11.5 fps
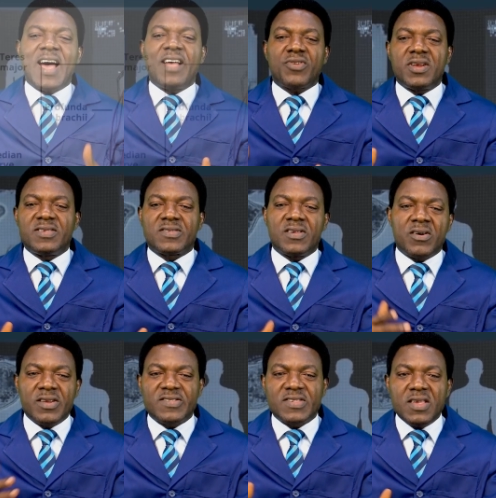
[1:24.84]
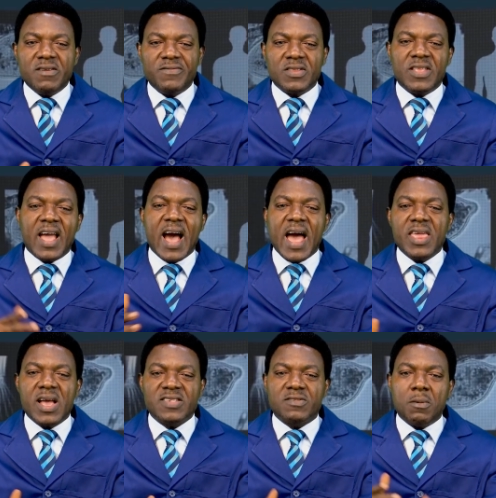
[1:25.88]
arteries receive the
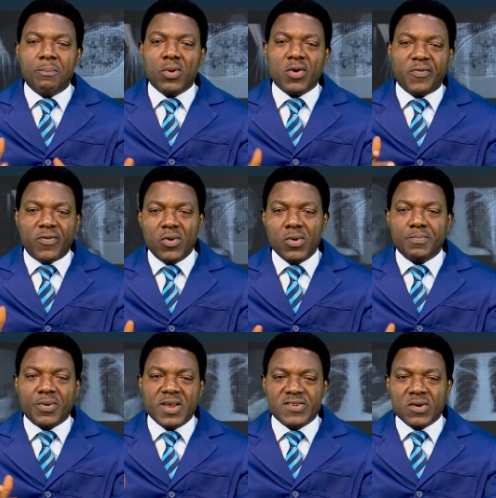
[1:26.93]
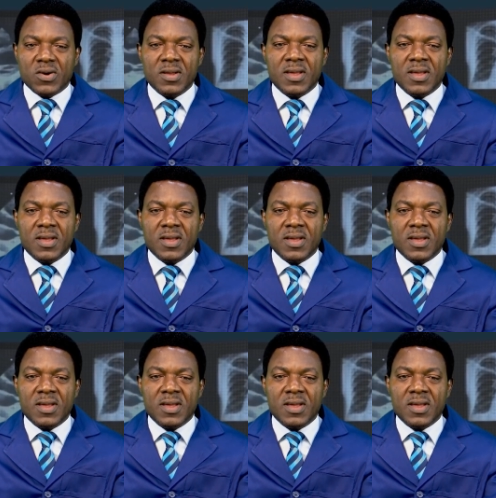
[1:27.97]
highest blood flow pressure